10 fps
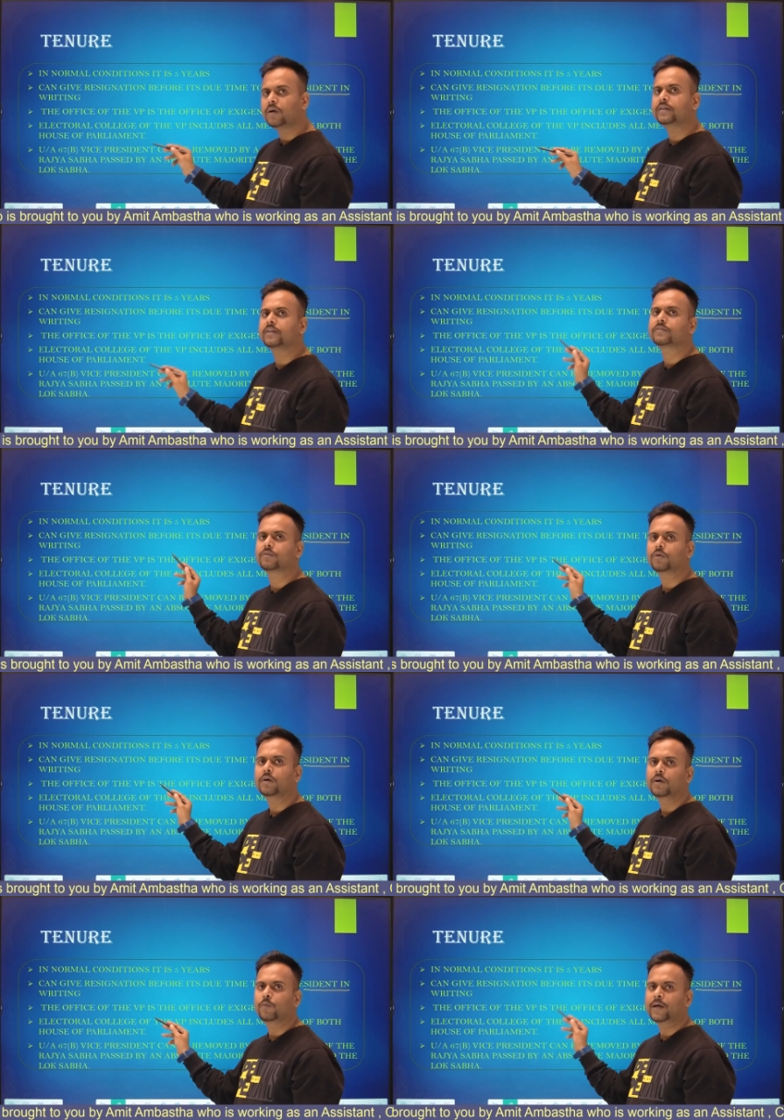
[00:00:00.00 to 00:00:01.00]
this
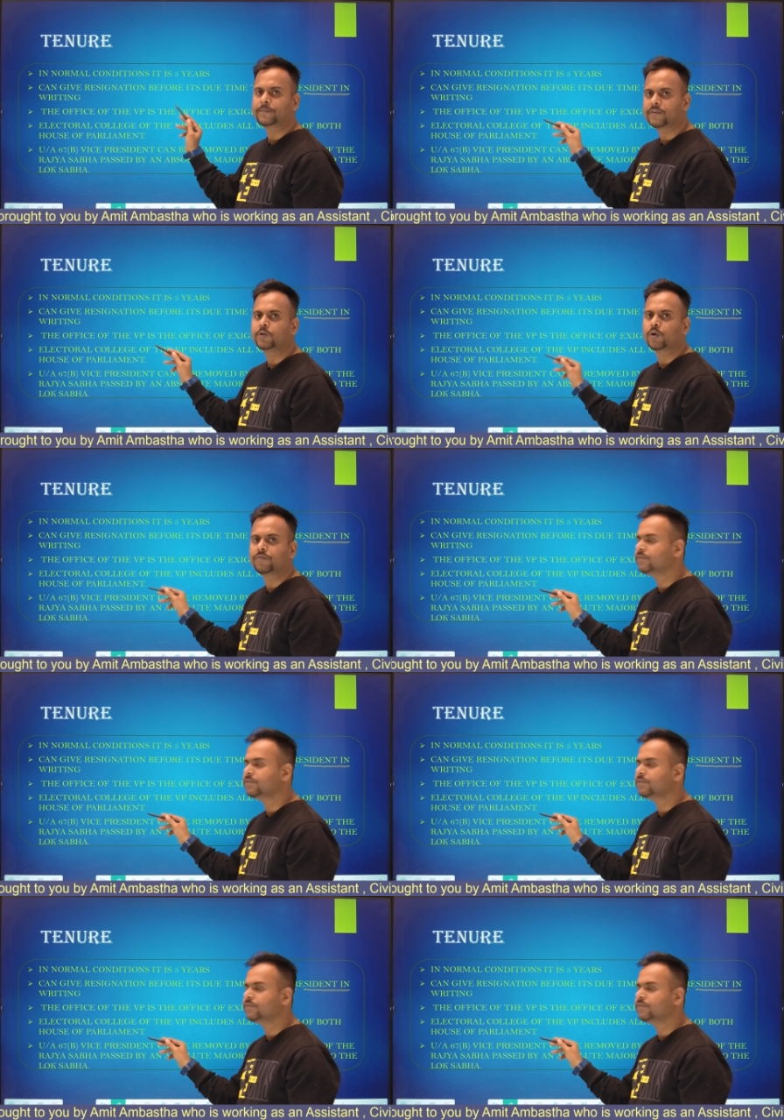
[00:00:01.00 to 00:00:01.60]
Vice President office